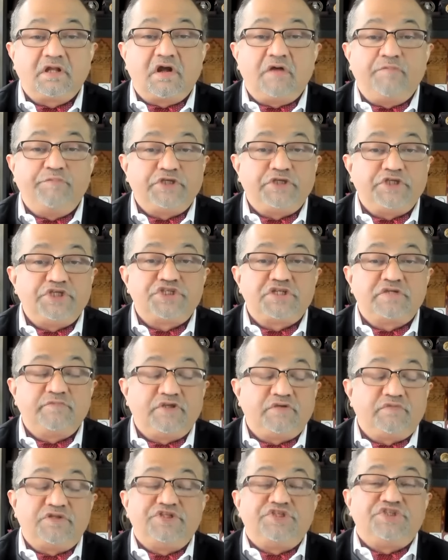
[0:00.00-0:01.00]
competition
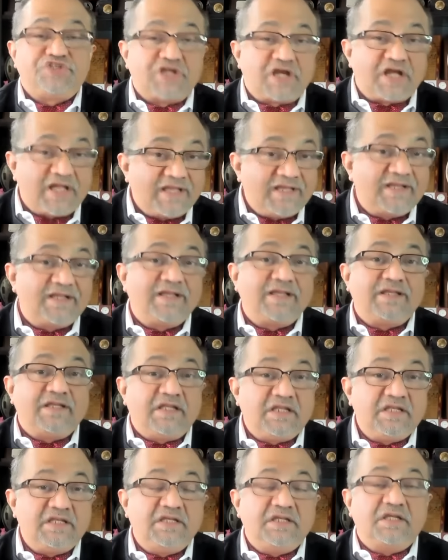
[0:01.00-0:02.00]
between China and
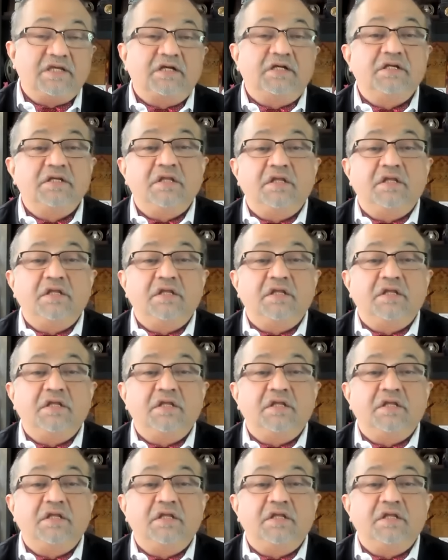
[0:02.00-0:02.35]
India